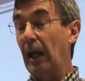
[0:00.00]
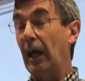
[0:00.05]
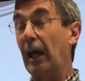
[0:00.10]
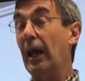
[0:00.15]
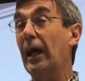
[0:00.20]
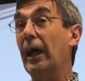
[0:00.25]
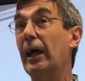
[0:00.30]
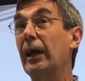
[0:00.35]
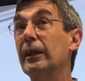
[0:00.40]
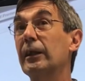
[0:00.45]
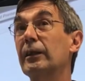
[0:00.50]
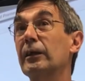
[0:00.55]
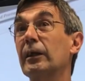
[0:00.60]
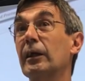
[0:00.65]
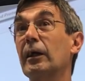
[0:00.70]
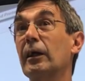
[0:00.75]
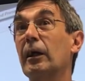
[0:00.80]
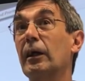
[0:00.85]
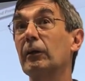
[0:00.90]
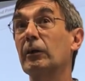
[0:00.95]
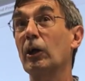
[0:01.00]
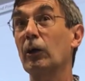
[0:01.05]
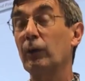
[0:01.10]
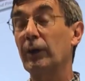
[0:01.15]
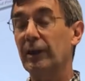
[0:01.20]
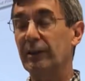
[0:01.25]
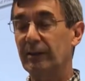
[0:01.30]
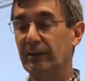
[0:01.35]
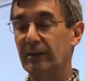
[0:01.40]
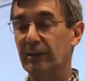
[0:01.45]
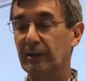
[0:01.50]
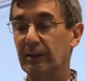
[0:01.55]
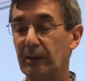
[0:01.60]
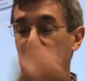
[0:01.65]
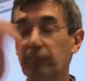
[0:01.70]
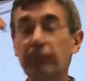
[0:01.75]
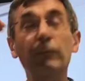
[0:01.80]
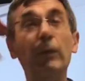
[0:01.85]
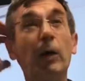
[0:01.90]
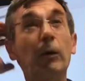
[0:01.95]
and co-edited
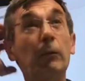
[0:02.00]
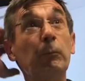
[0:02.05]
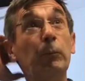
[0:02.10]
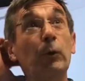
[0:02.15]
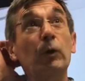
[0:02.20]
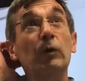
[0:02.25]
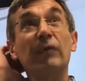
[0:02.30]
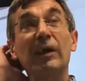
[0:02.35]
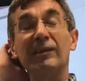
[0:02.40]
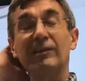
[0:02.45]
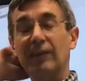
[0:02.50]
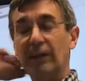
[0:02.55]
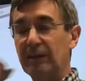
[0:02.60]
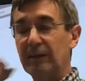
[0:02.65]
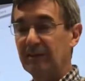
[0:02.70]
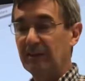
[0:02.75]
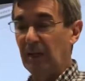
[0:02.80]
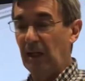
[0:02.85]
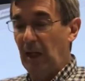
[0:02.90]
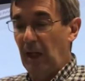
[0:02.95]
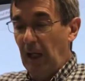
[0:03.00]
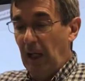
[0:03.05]
a book of essays